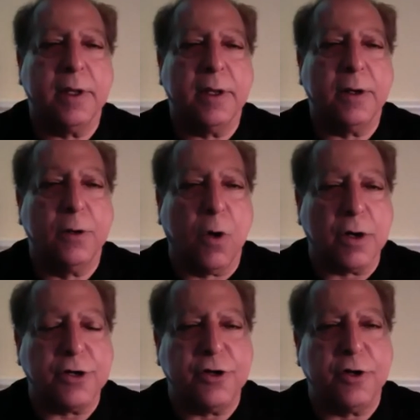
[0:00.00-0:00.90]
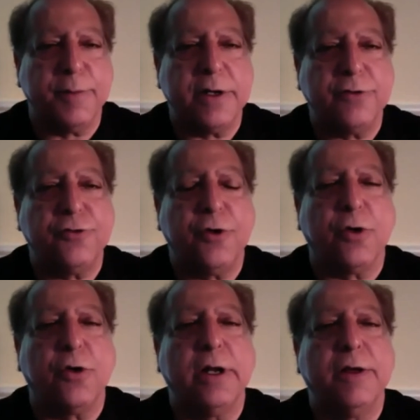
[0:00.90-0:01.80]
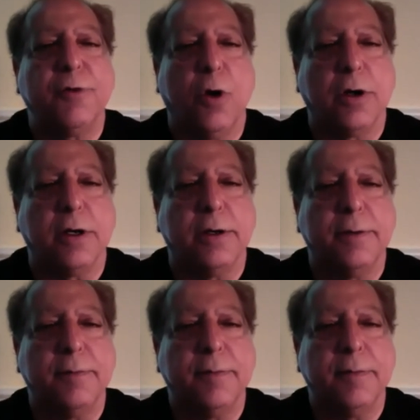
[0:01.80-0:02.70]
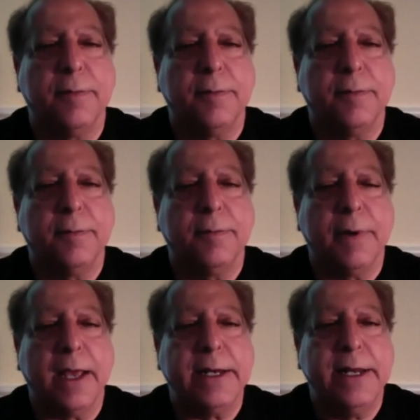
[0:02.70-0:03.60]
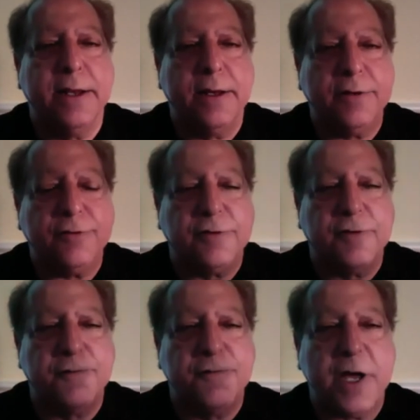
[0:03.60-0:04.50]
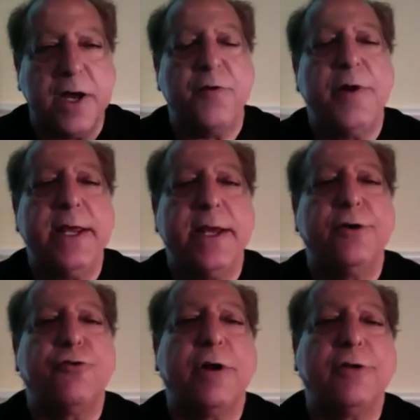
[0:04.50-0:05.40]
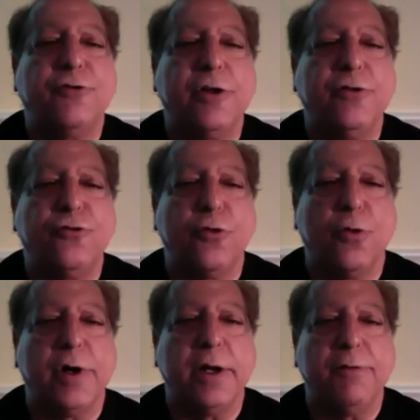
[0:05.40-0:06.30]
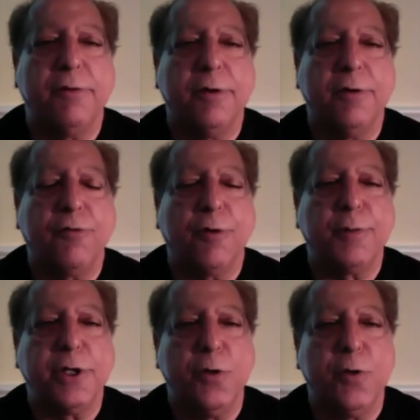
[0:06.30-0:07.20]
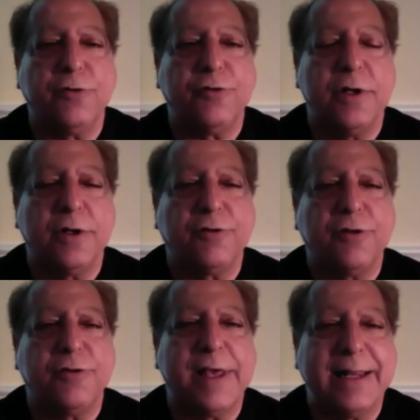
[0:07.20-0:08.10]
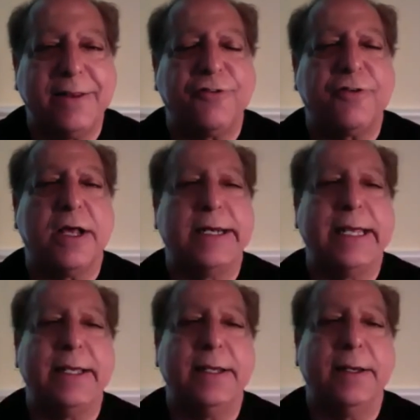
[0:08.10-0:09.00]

Longer telomeres, you're going to live longer. And here's the very interesting story from the US Nurses Health Study